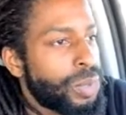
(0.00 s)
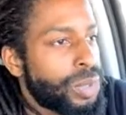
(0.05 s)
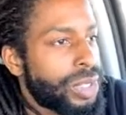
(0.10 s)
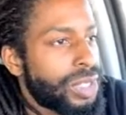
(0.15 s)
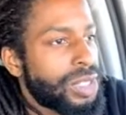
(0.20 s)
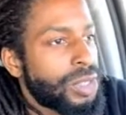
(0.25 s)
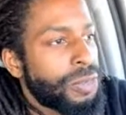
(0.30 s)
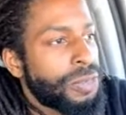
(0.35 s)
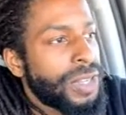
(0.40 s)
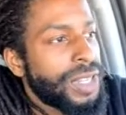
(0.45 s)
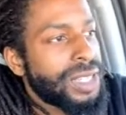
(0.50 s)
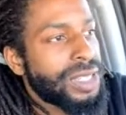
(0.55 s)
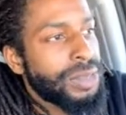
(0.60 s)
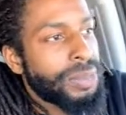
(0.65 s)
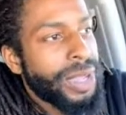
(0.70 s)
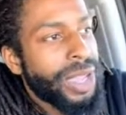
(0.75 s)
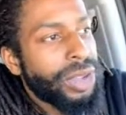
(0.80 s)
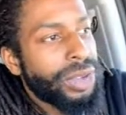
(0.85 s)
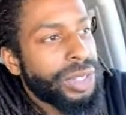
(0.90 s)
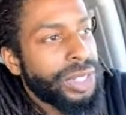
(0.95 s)
or does it face the
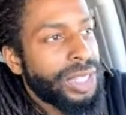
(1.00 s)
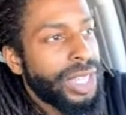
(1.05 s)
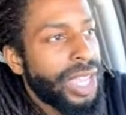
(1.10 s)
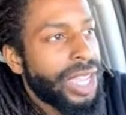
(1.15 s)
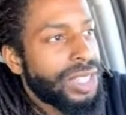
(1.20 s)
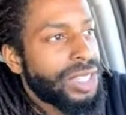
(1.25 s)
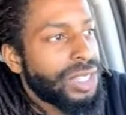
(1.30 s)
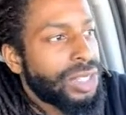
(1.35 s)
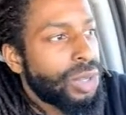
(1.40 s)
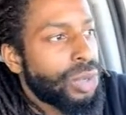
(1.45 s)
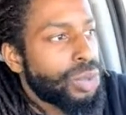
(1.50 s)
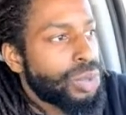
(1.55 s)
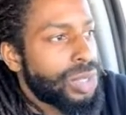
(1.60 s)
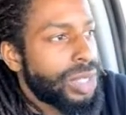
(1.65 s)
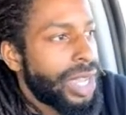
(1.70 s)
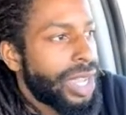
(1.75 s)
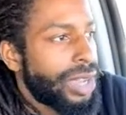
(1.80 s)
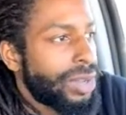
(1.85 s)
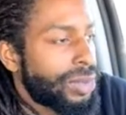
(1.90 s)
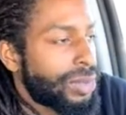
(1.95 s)
balcony as it goes
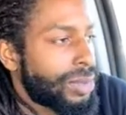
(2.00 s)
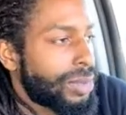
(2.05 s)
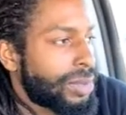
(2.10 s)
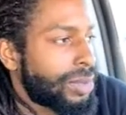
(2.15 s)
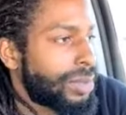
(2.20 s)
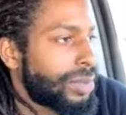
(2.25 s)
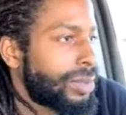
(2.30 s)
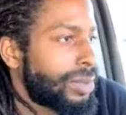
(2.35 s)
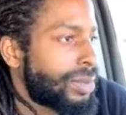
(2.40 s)
down?